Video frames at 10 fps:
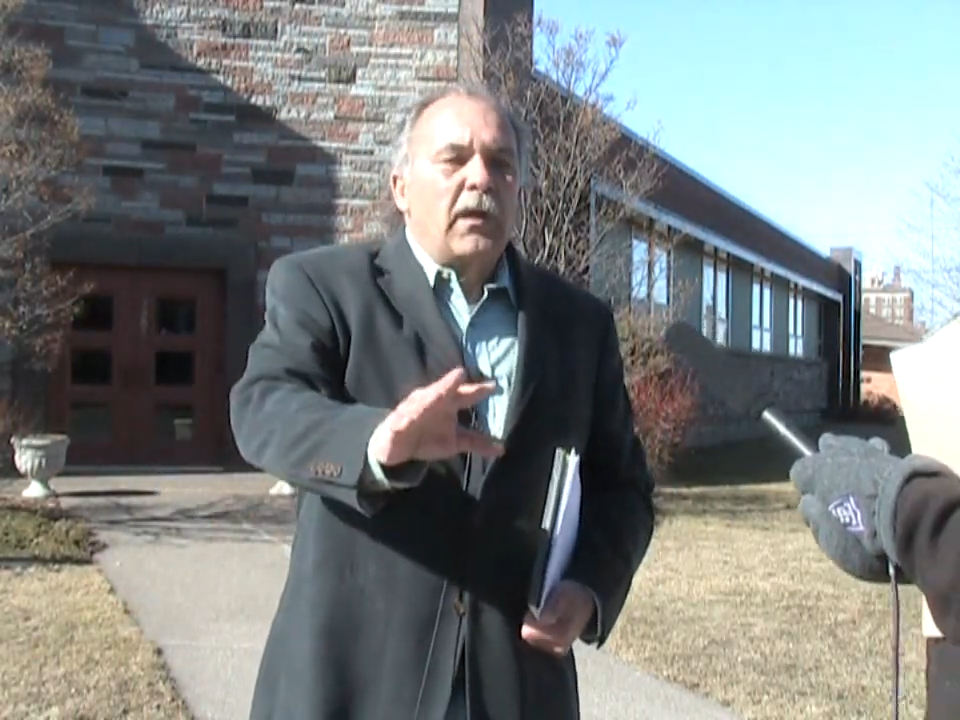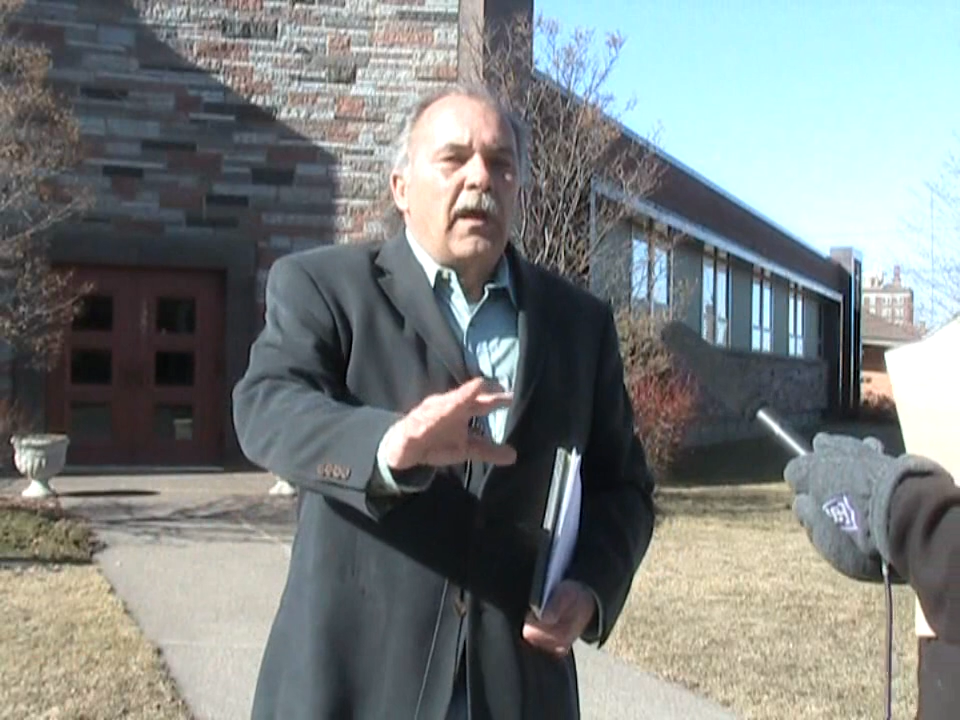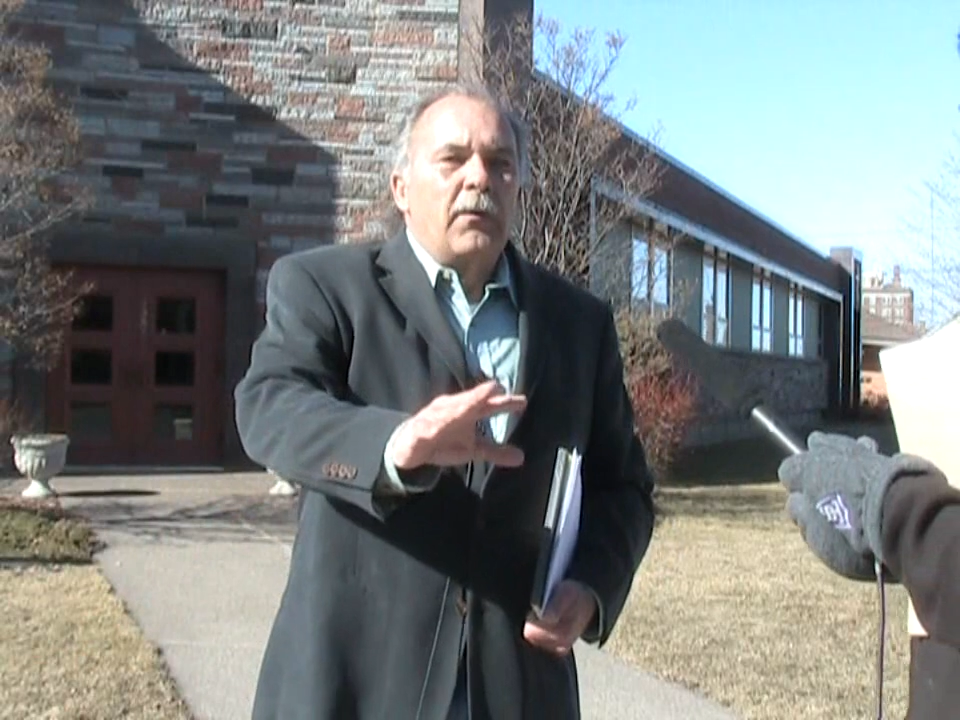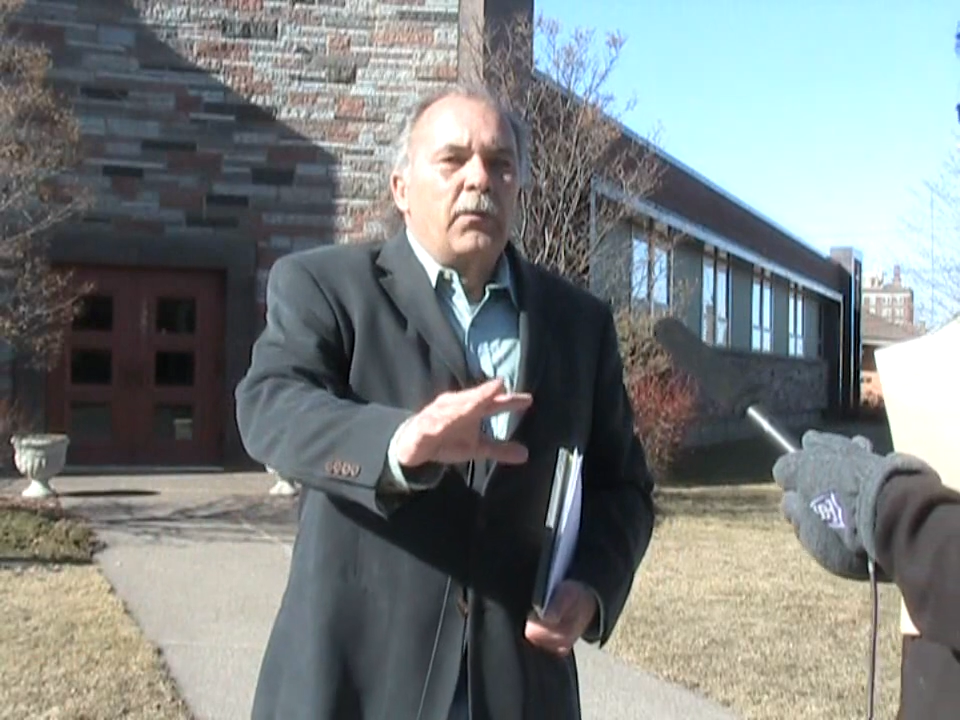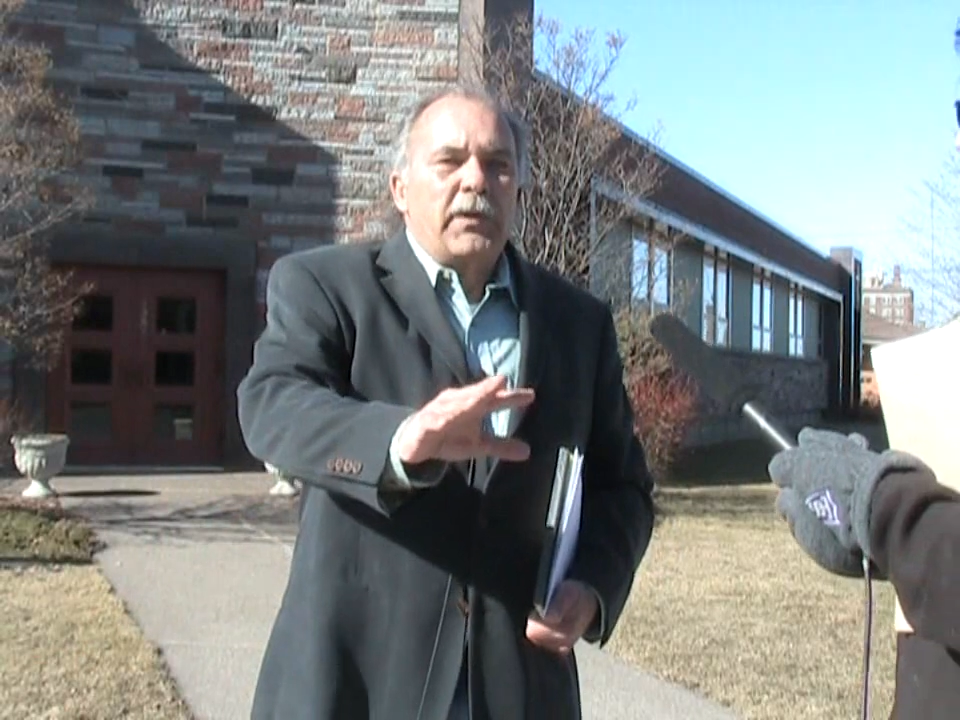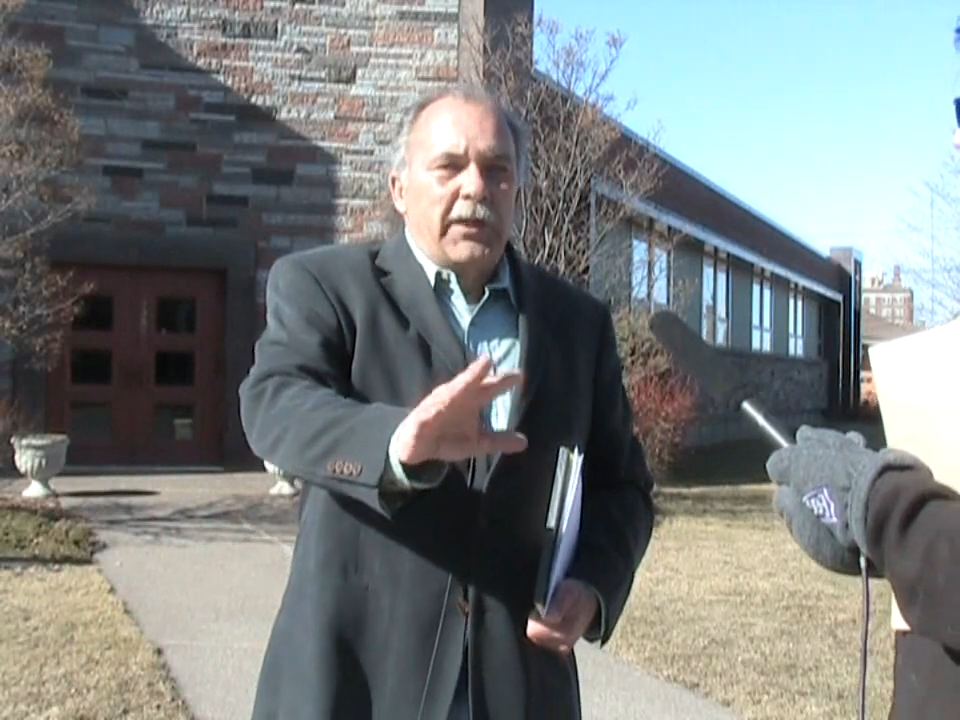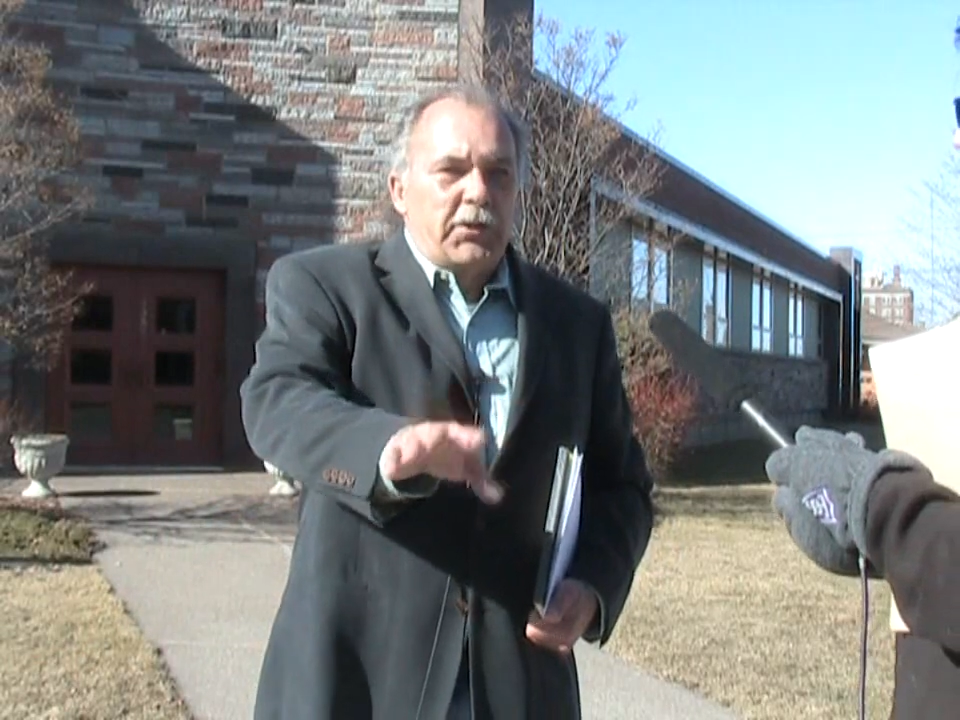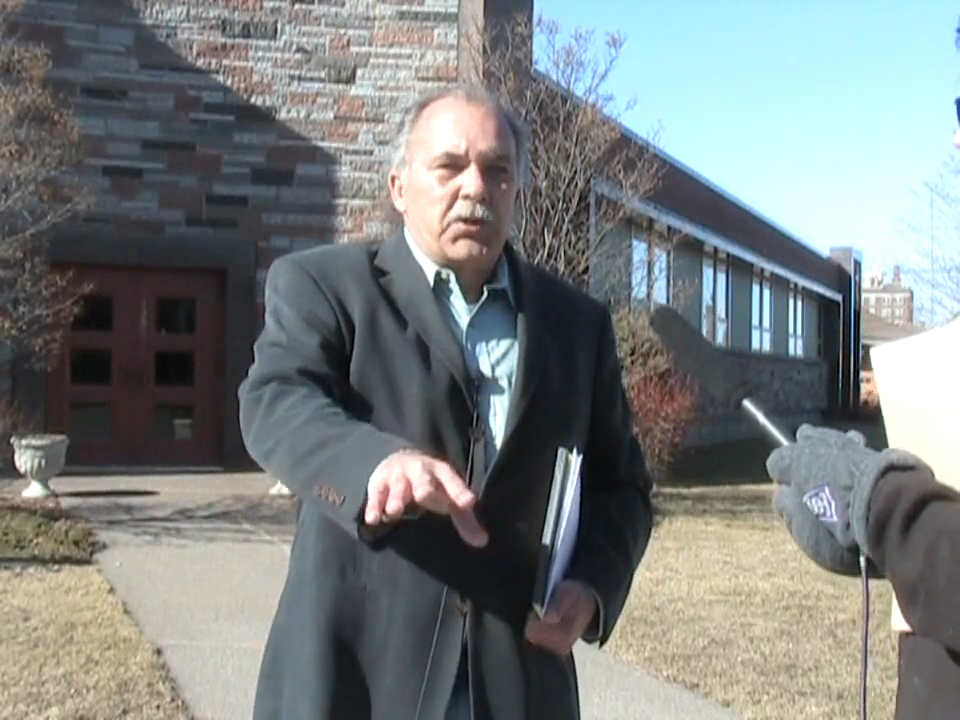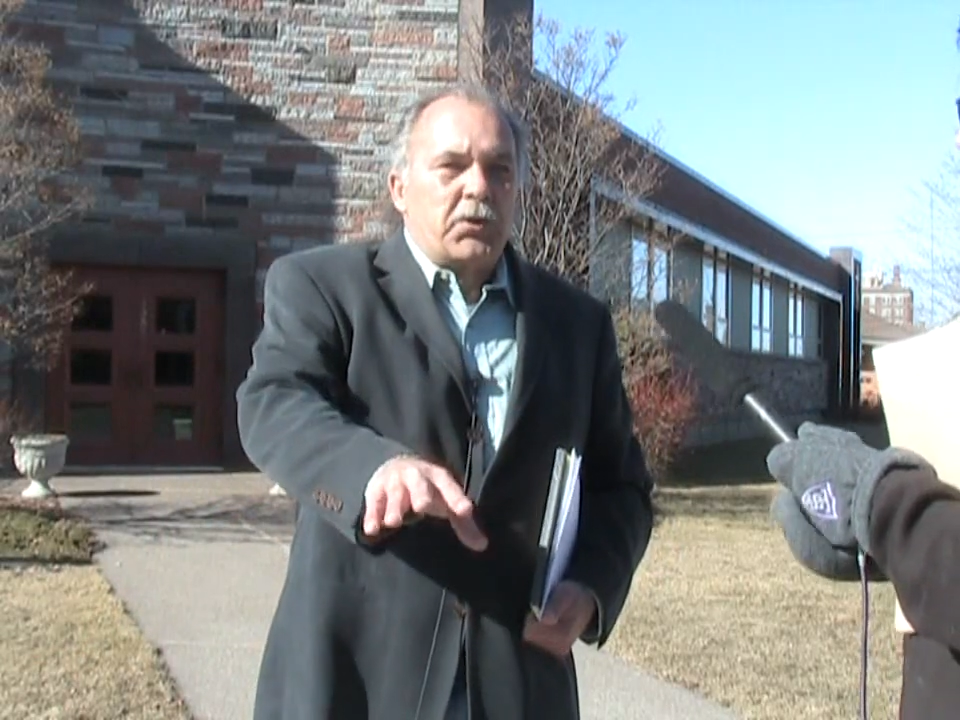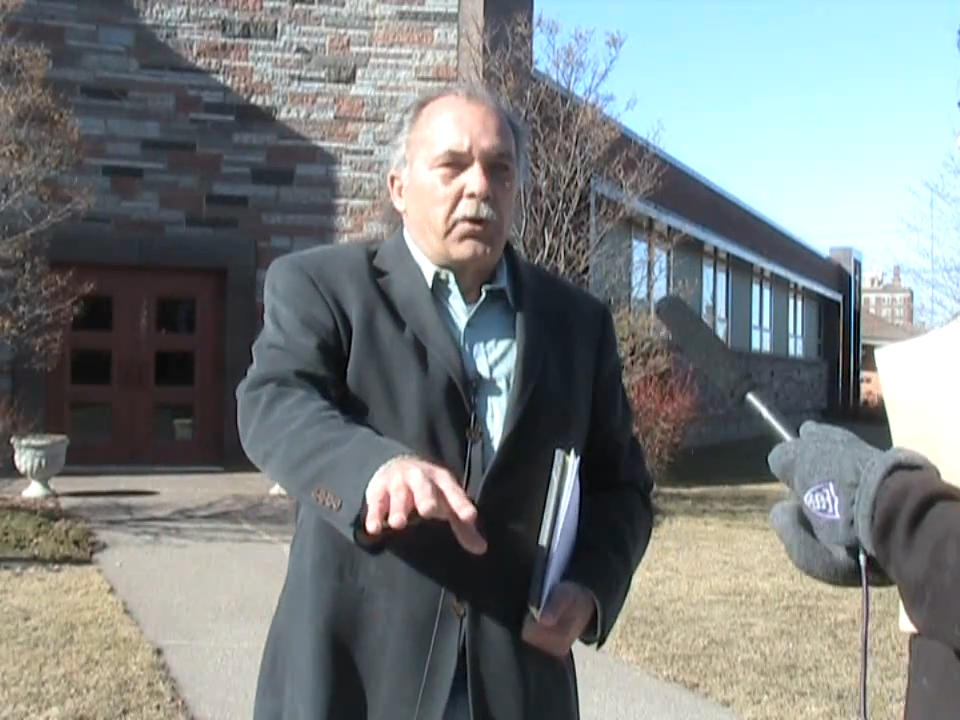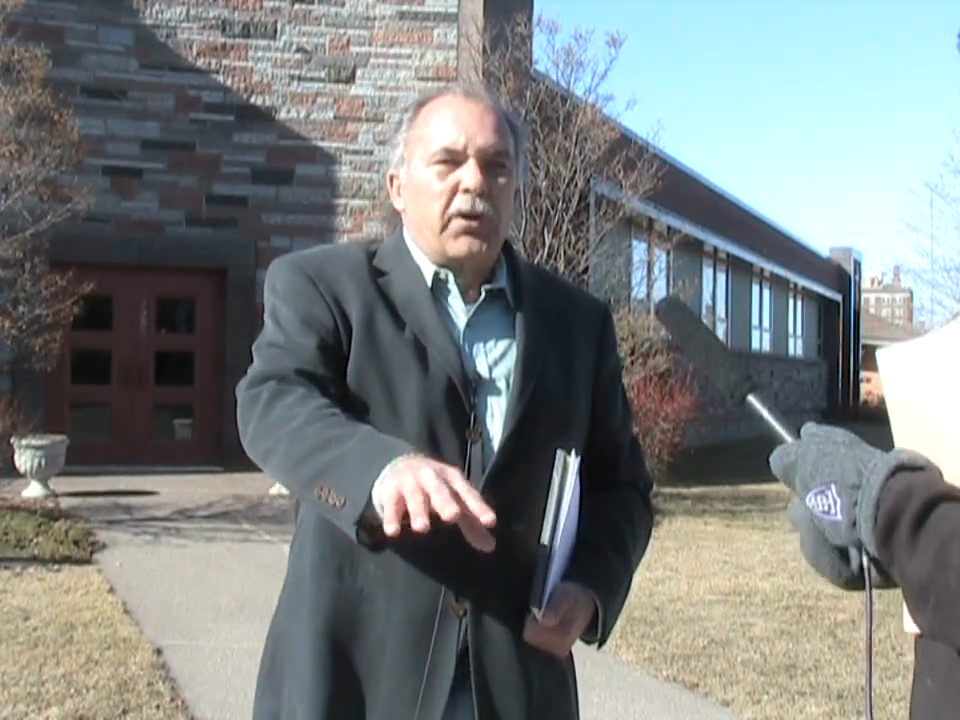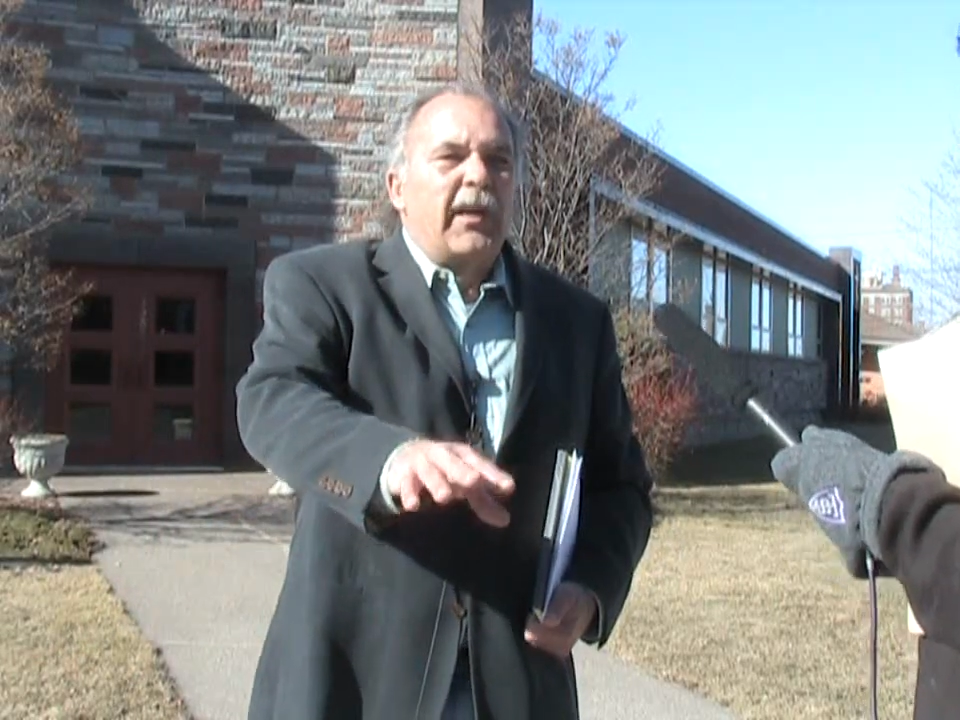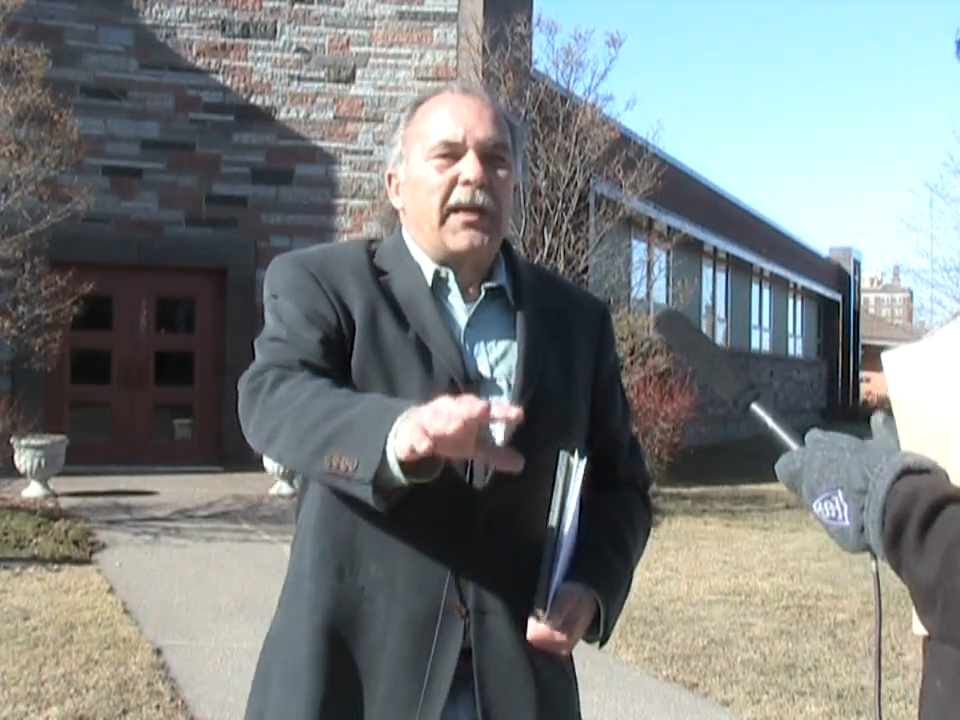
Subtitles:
a religious order,